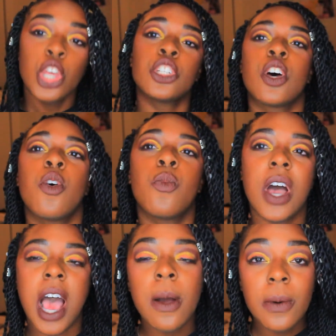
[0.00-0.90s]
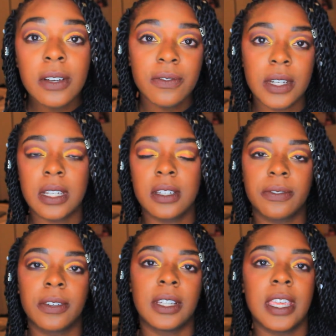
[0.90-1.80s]
So what I would have done
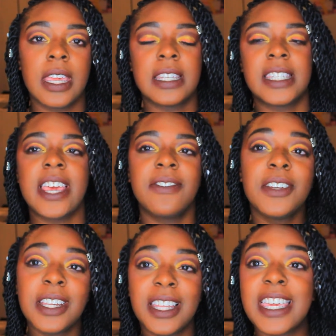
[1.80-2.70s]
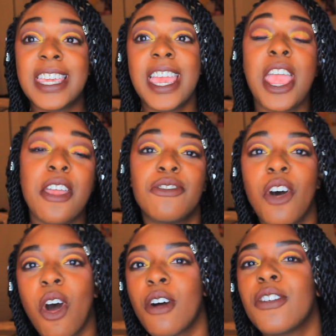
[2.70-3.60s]
differently is definitely get
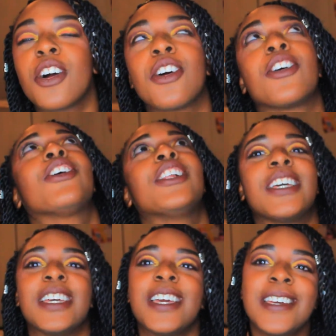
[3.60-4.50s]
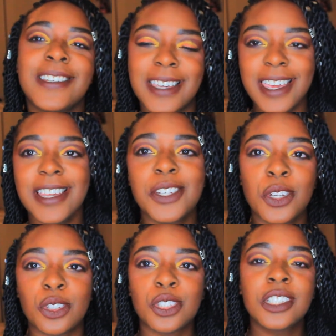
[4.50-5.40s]
involved early. Get into
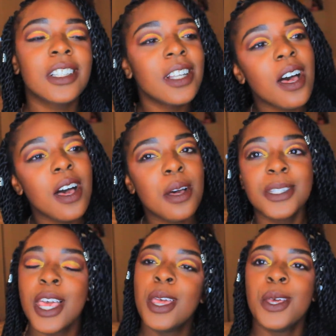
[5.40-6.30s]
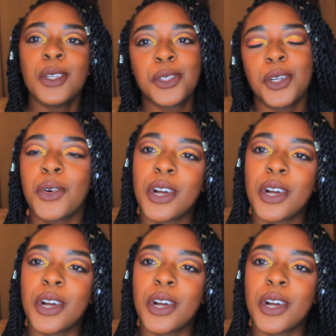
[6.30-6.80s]
those clubs, student